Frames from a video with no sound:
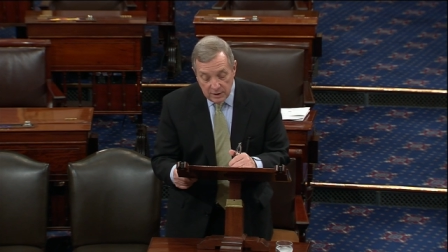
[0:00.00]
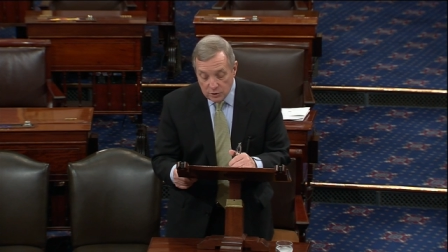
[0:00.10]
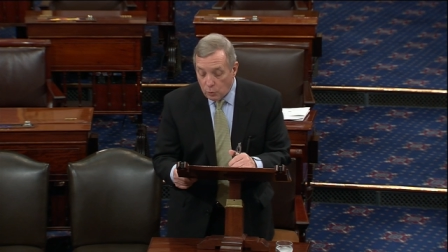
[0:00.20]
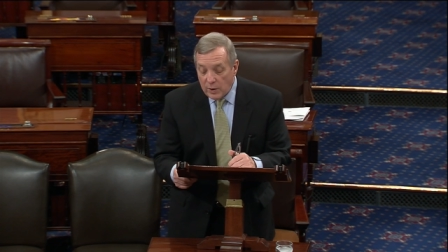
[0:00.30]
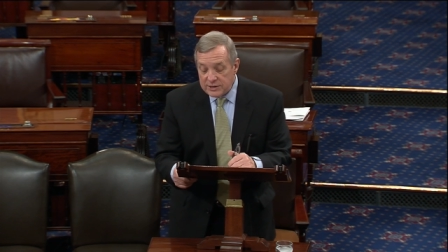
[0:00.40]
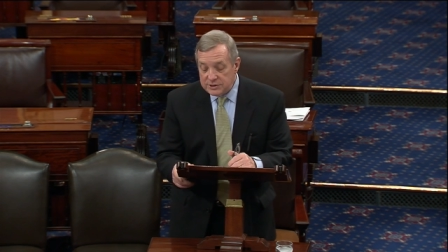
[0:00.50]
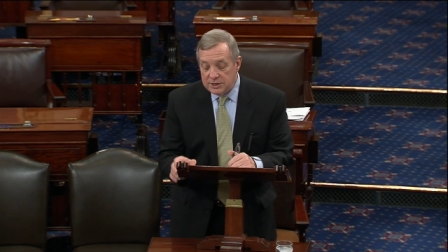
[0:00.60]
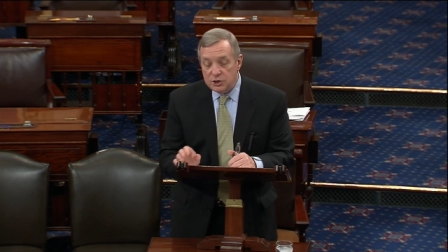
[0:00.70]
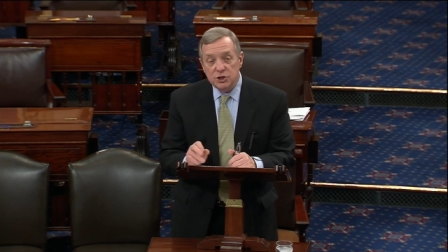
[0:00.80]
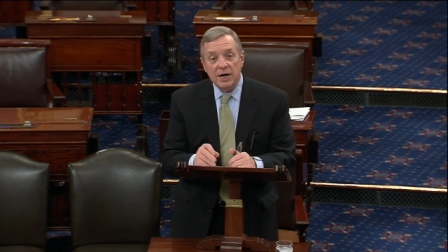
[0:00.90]
The West
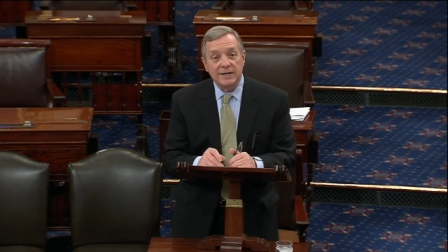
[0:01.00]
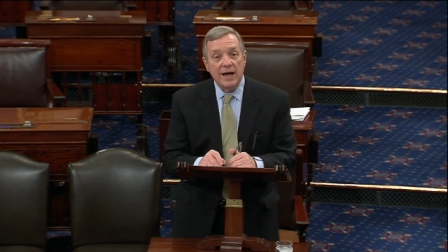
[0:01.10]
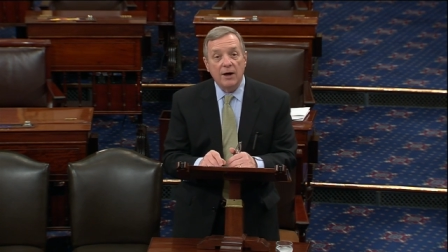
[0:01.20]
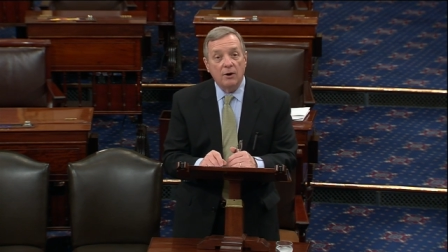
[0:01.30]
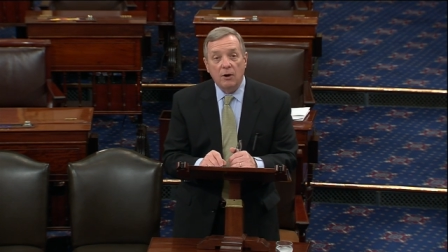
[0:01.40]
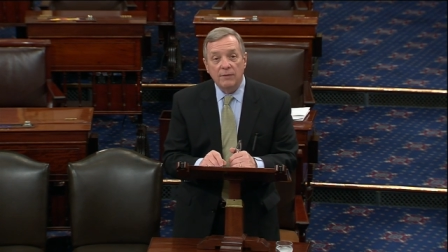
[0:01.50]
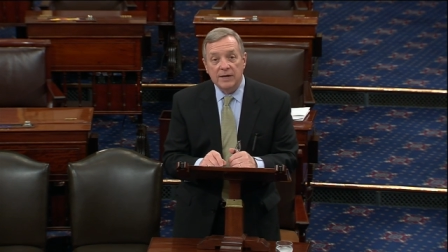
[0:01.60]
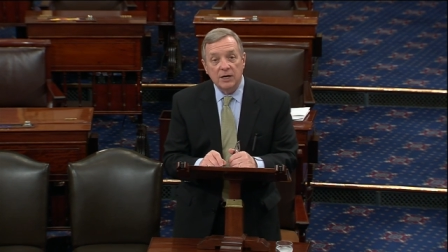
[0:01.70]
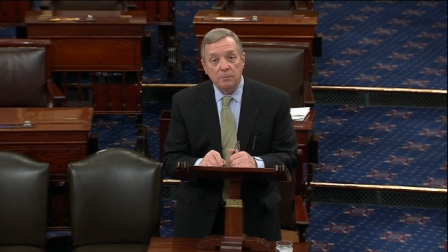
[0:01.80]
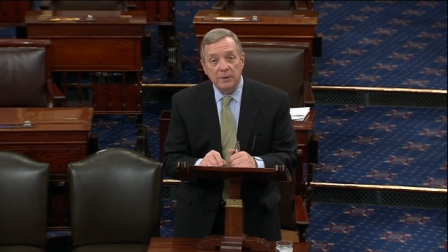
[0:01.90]
didn't shut down all the
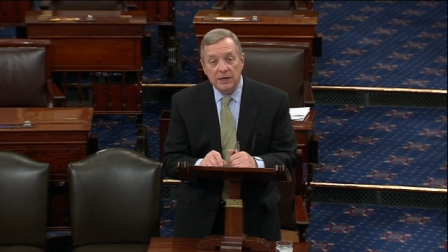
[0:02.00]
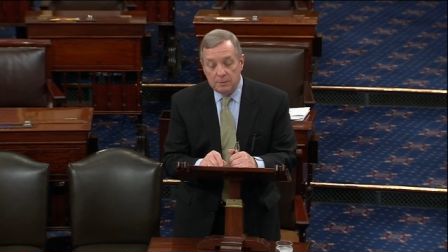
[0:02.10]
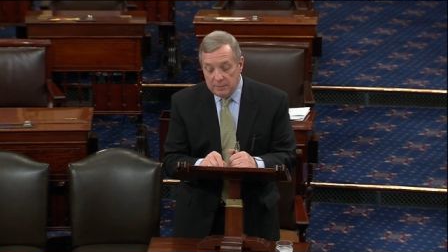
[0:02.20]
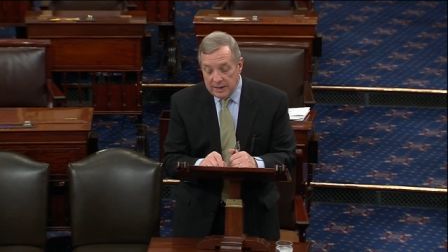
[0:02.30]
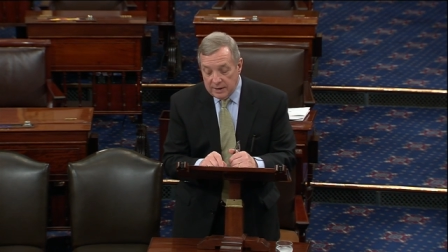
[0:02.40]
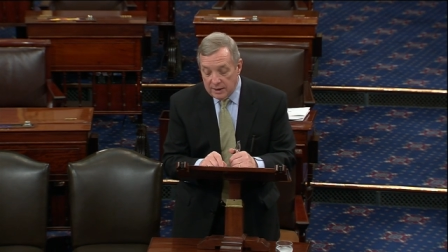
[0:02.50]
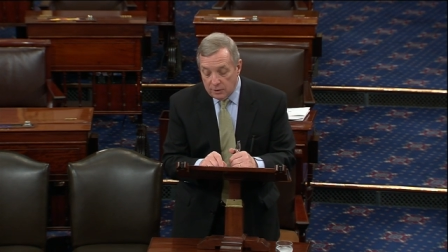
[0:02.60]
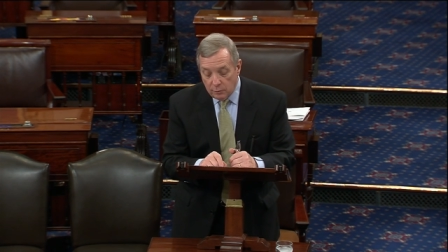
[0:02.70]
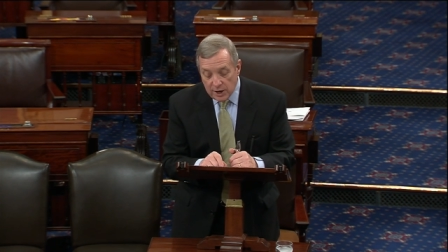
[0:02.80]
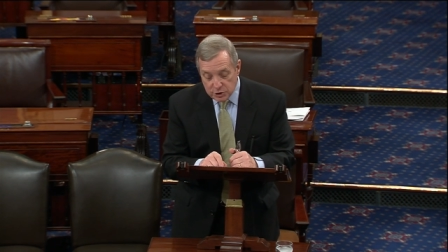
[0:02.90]
independent media in
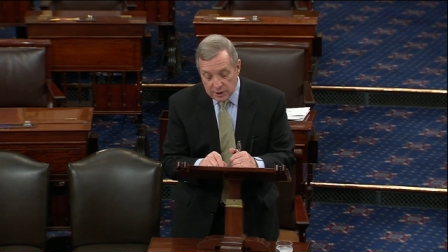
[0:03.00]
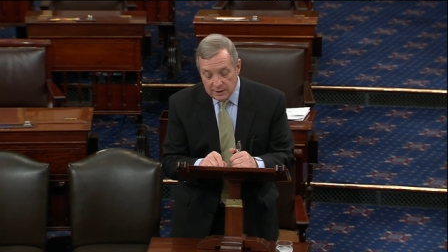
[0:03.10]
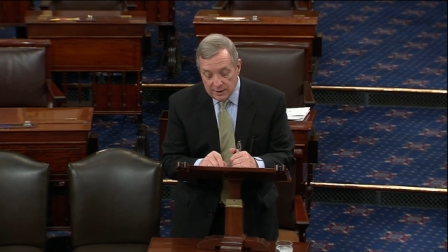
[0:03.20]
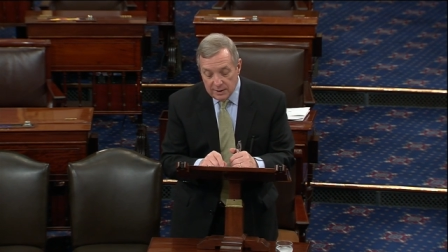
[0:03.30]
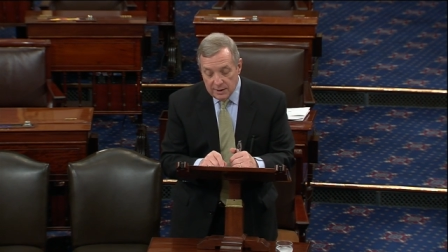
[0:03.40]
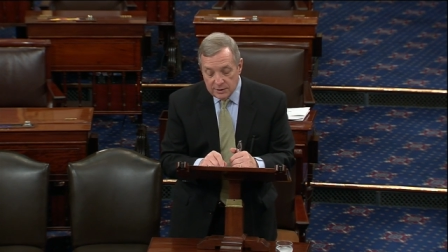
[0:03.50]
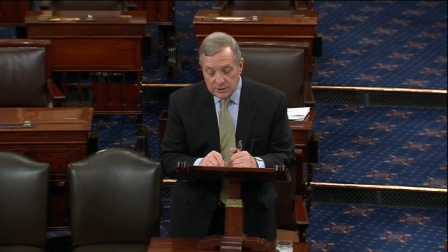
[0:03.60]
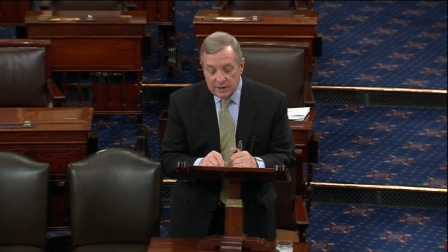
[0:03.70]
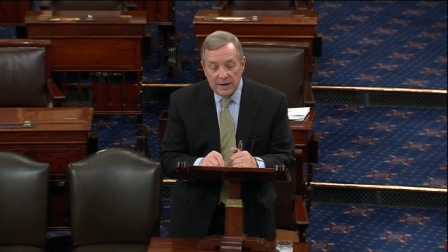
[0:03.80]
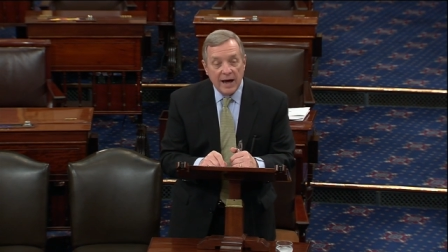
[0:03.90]
Russia to
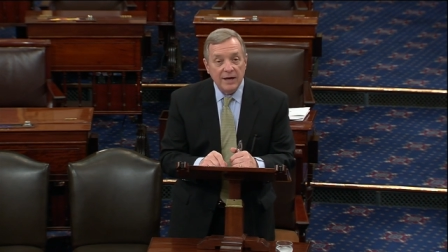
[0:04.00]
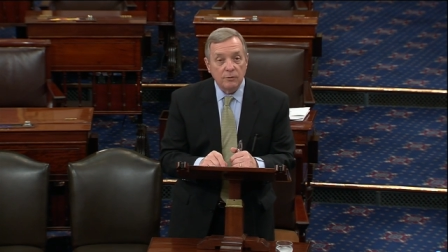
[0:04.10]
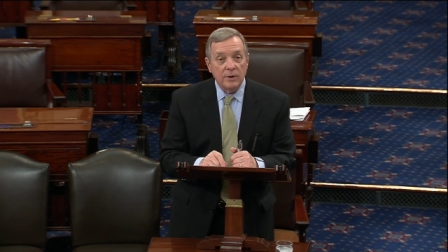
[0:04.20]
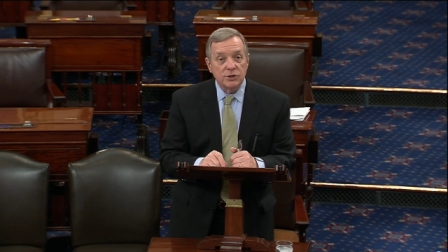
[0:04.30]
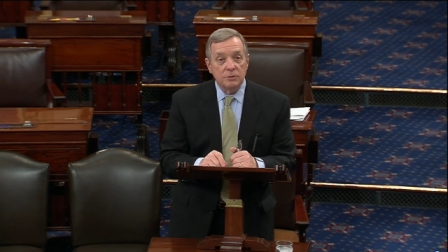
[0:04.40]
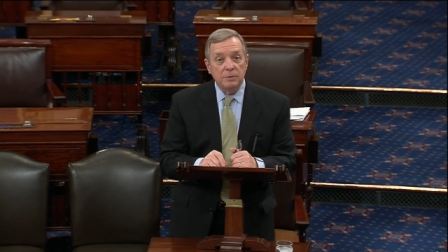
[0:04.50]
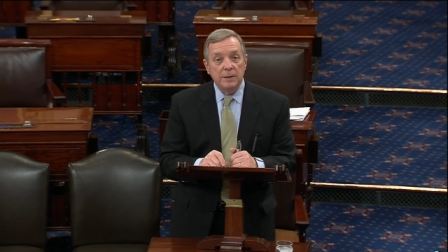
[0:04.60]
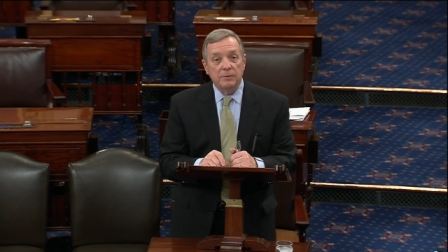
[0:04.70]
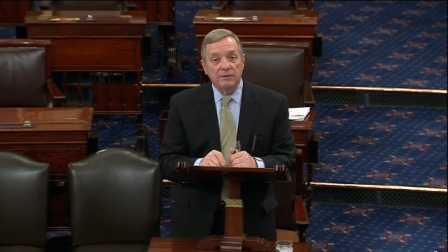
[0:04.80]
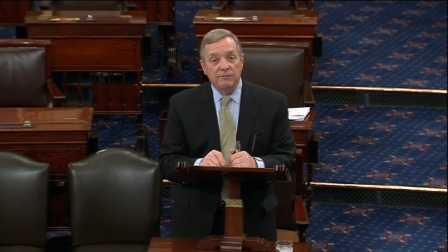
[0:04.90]
deny the Russian
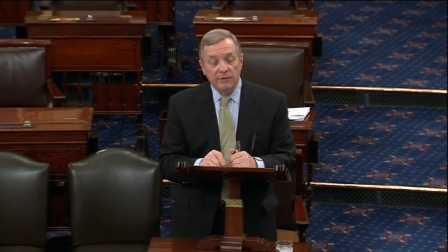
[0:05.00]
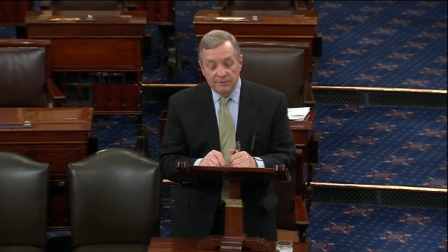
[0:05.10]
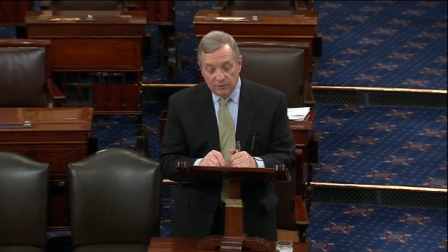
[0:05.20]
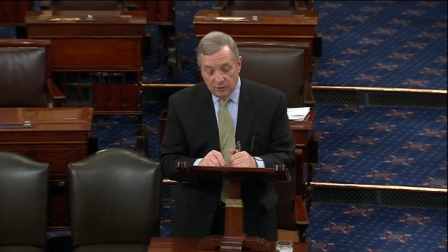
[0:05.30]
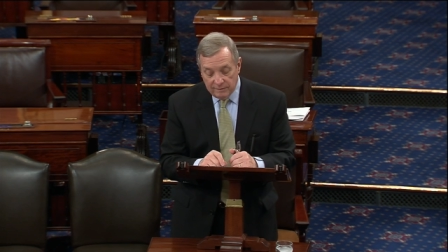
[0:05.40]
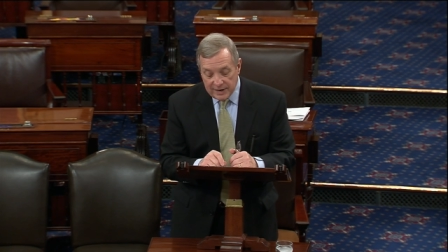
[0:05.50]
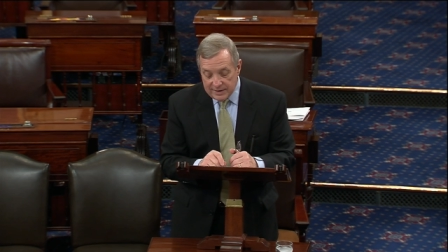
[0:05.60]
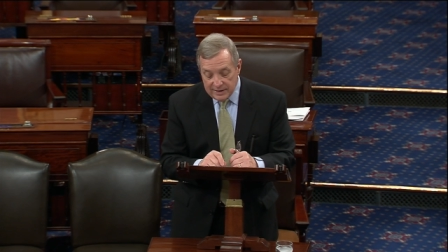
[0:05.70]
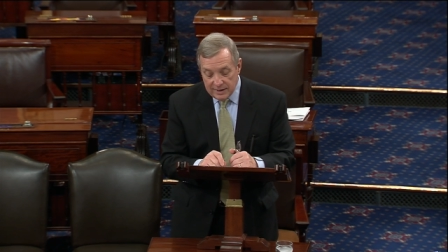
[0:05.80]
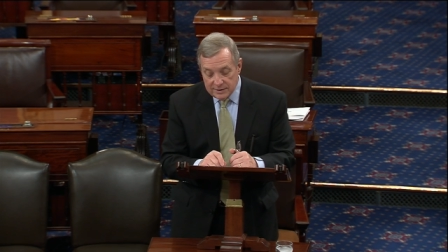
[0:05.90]
people a free flow of
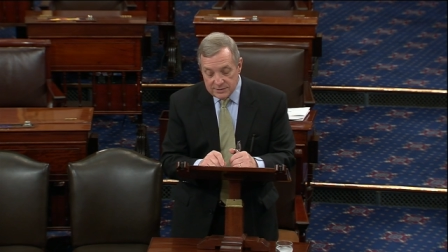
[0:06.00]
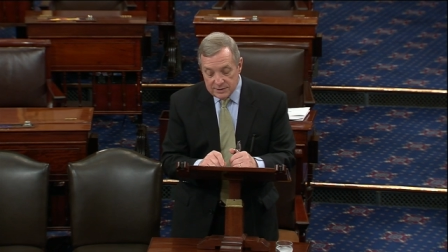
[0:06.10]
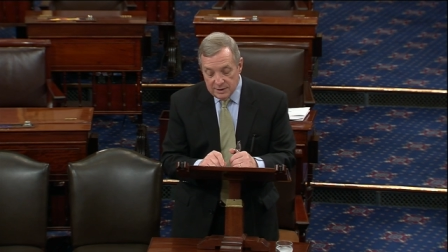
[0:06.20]
ideas.